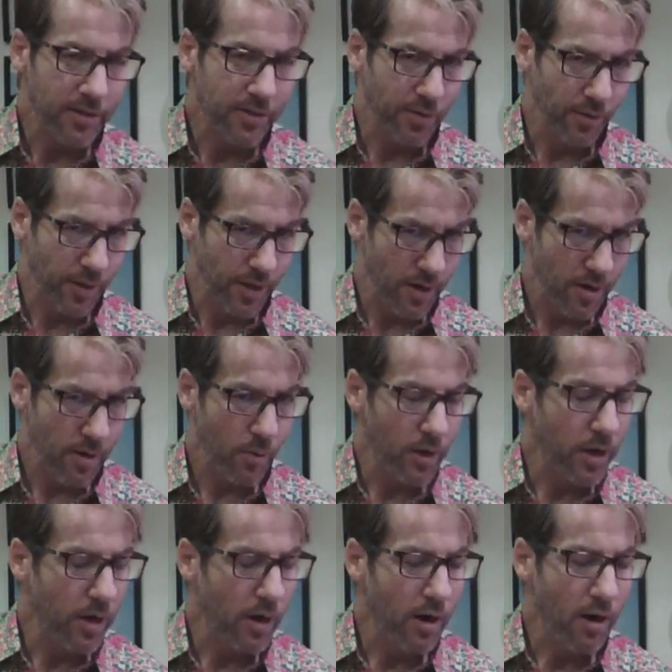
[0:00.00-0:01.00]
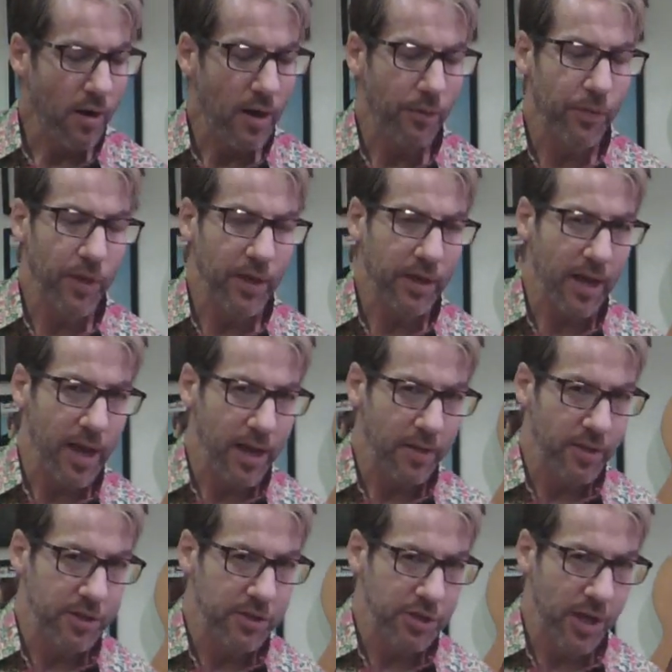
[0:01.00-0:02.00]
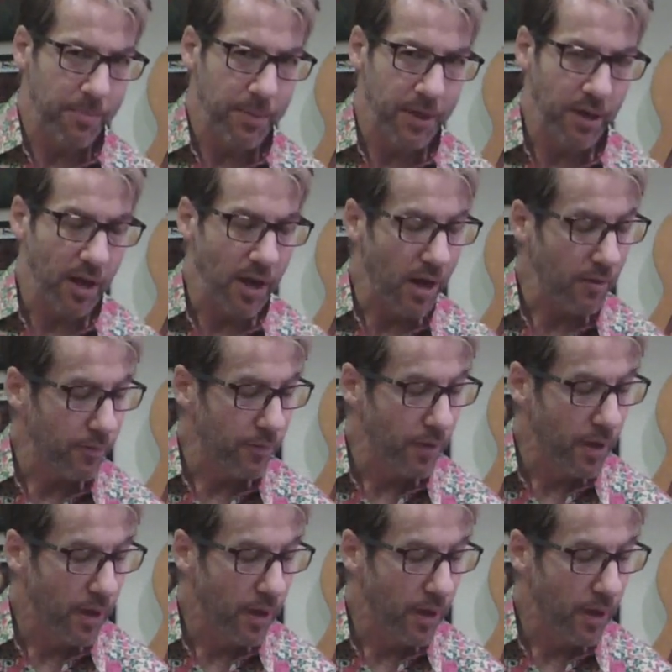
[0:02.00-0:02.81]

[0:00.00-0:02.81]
so there we are at the kind of the jumping off